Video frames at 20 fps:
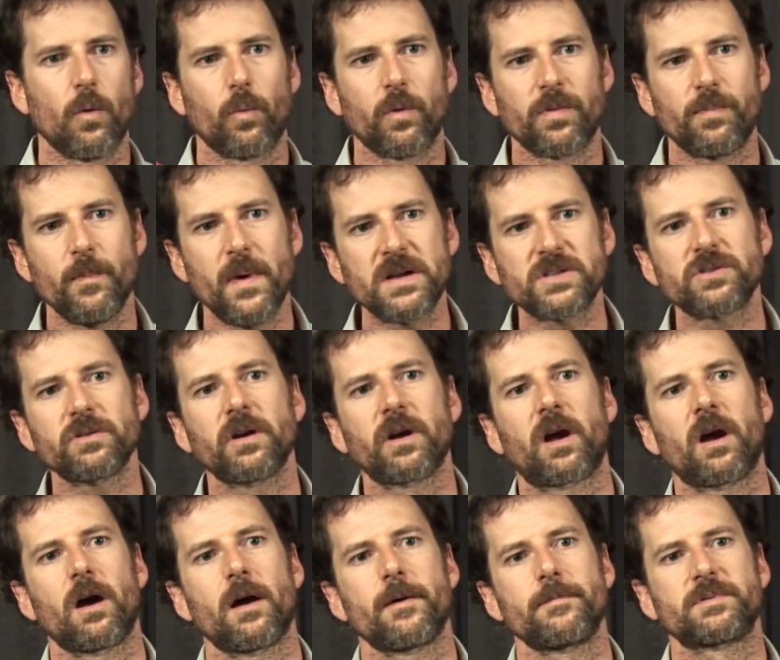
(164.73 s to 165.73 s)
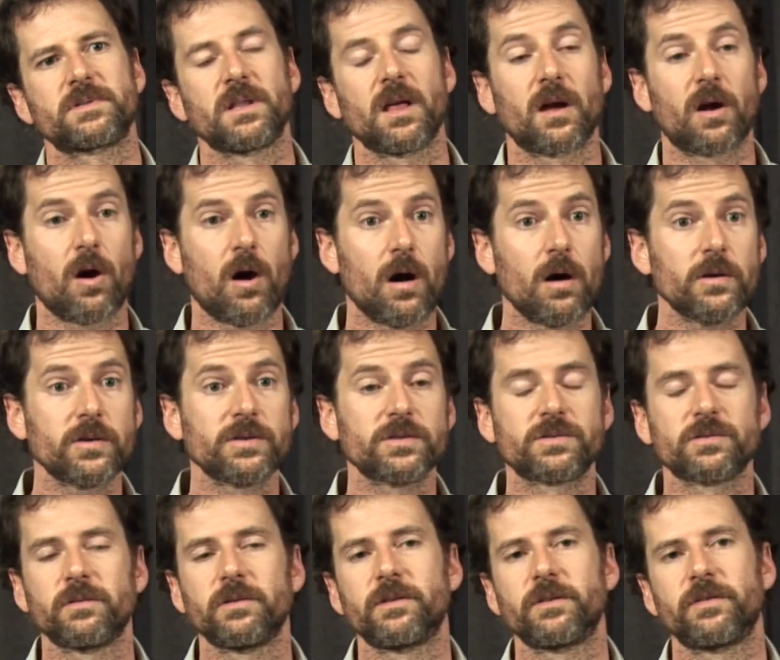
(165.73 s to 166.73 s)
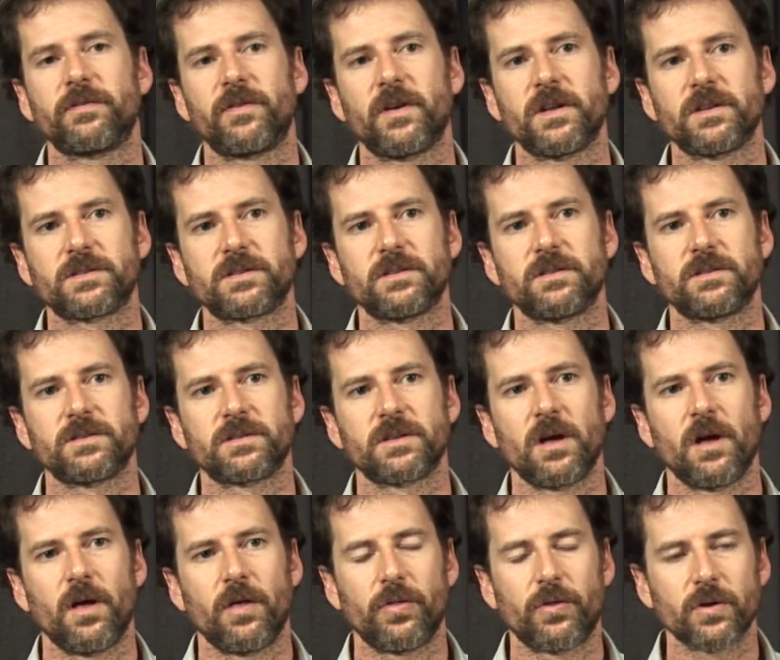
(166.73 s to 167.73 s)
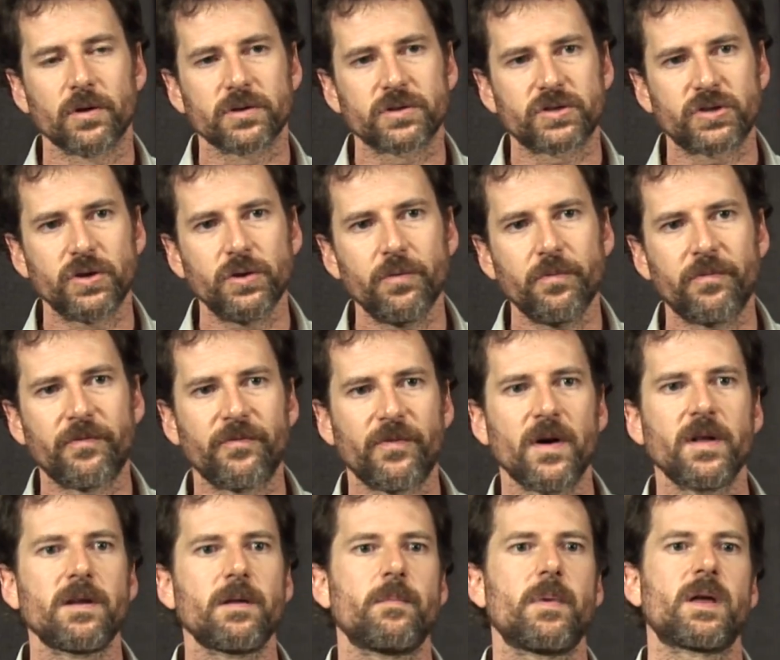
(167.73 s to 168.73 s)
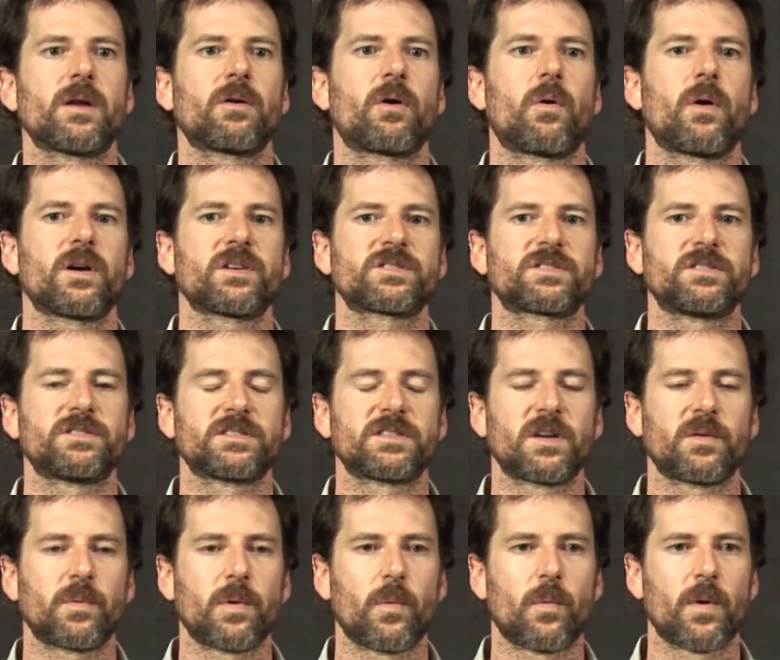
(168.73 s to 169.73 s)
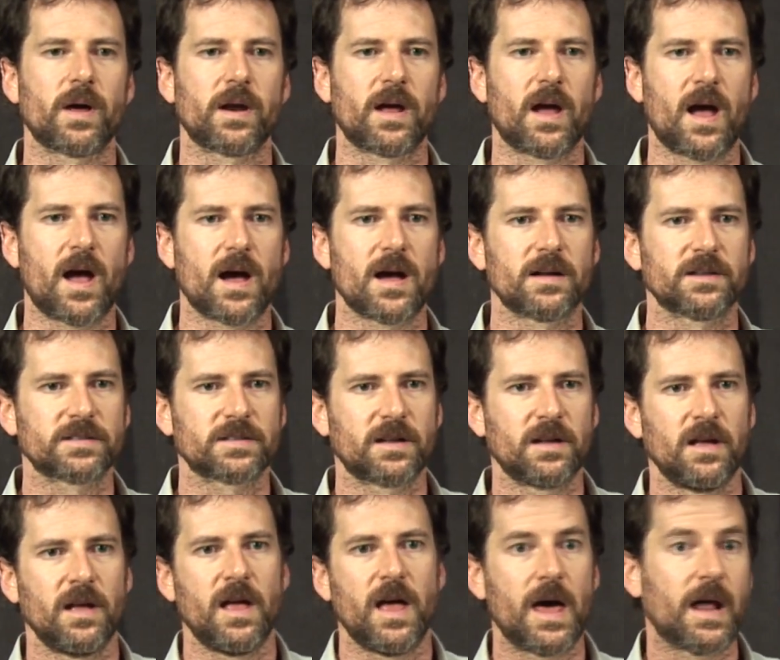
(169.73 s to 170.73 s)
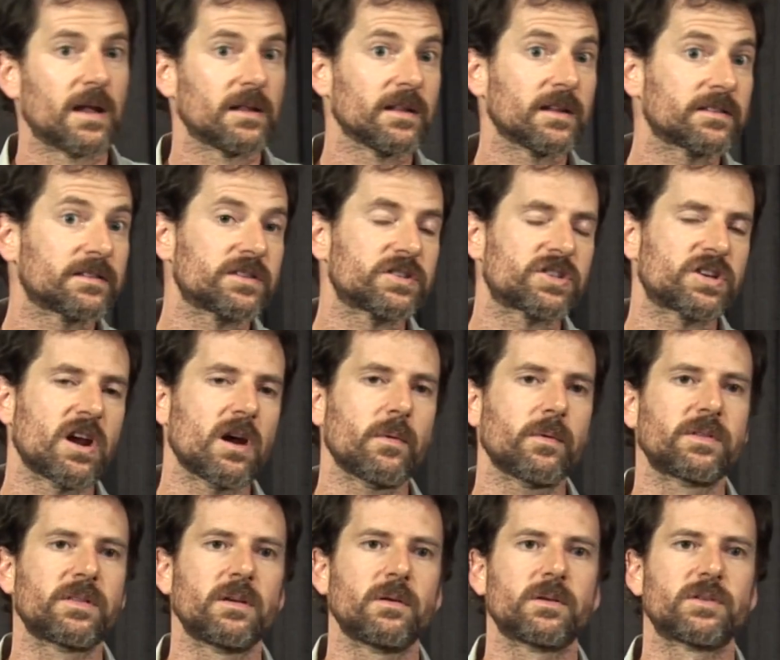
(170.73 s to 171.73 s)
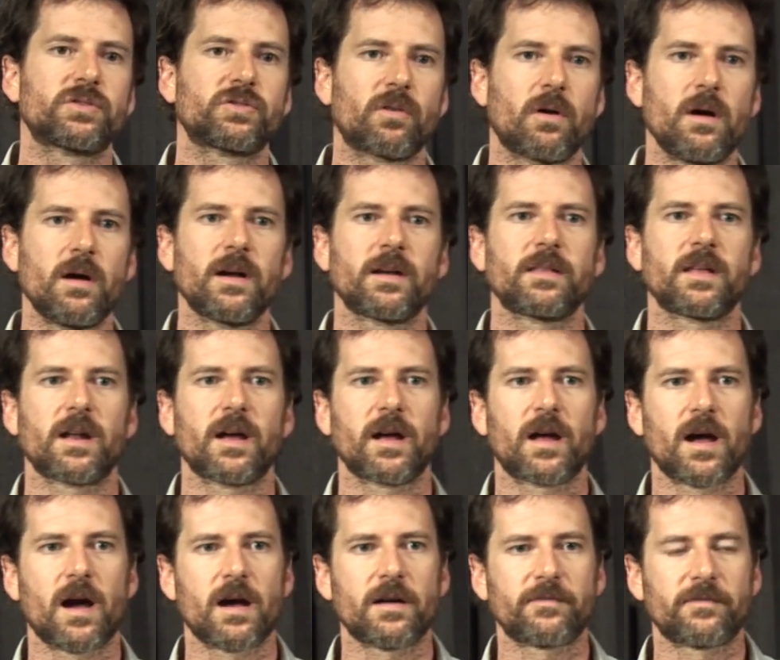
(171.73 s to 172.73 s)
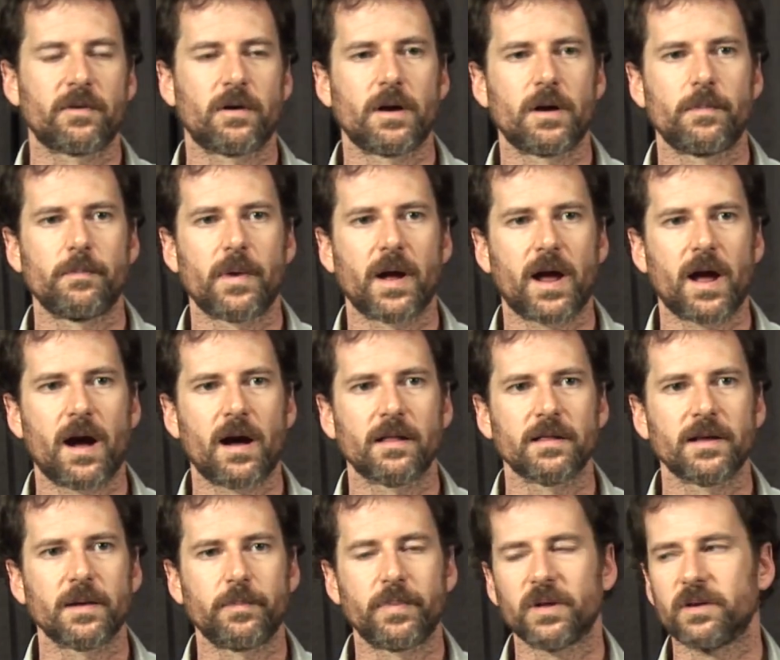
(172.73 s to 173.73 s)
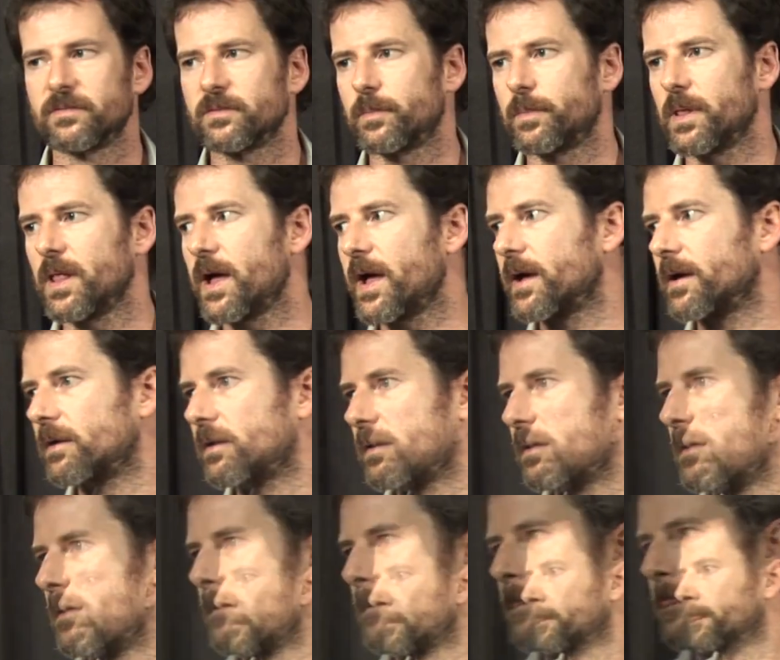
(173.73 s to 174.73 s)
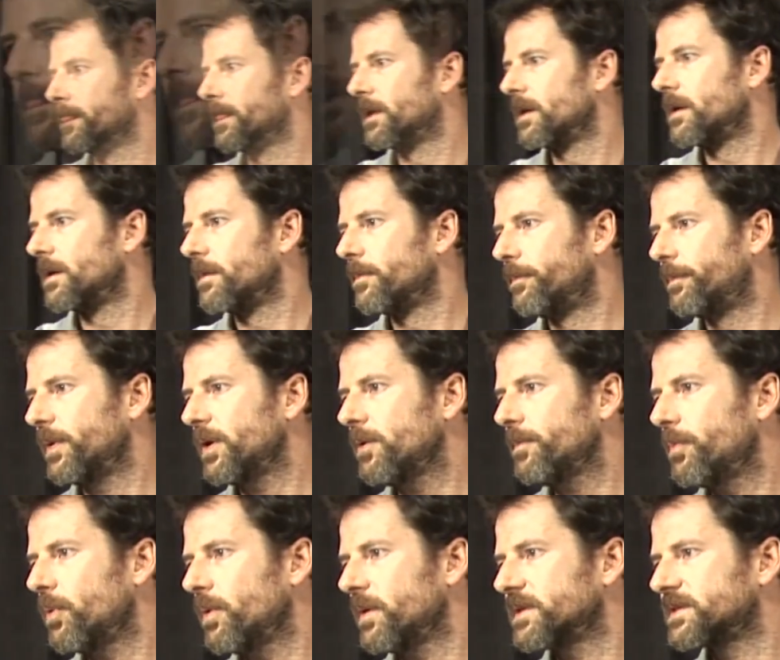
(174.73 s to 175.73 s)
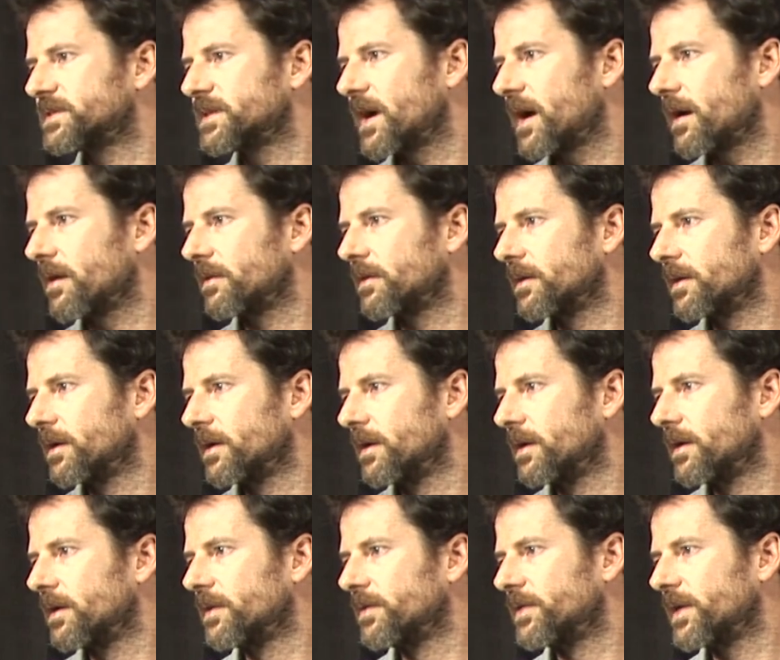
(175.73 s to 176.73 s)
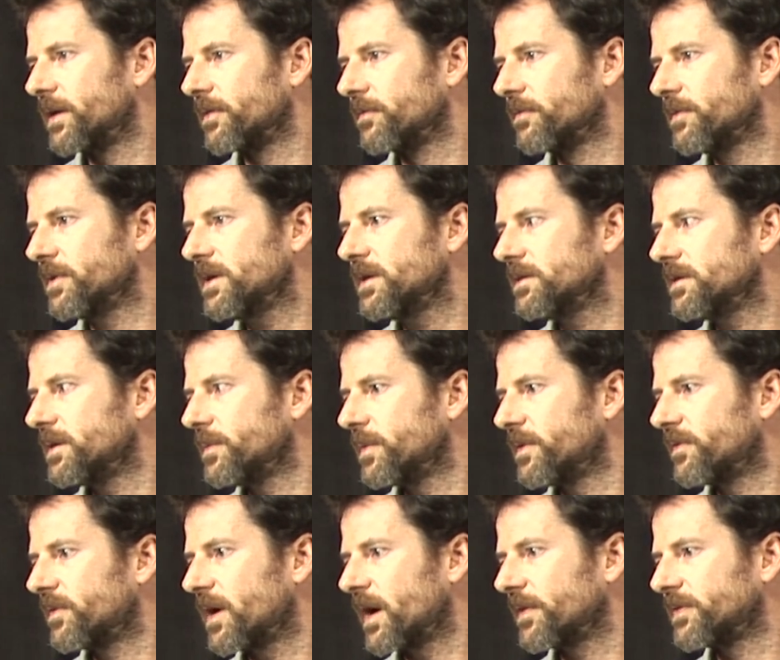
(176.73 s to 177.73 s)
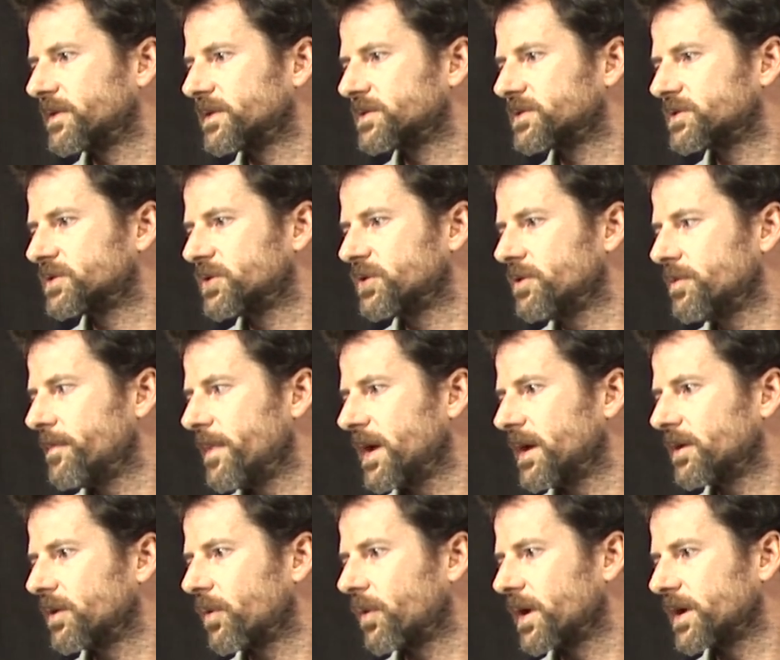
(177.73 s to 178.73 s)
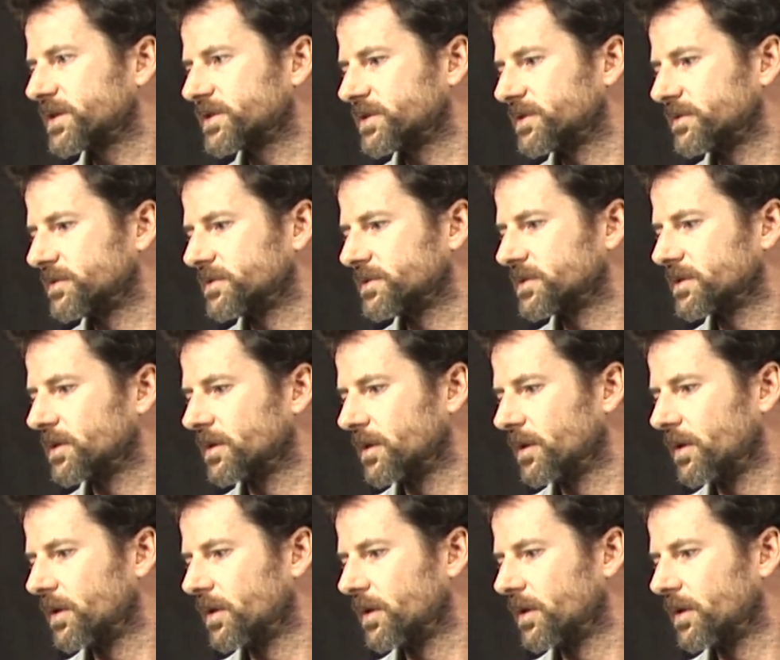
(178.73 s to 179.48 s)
With measuring cups, like all user interfaces, there are two fundamental questions that we want to ask and I'd like to share with you a drawing that I got from my colleague Bill Verplank. Bill points out that really we've got these two main questions.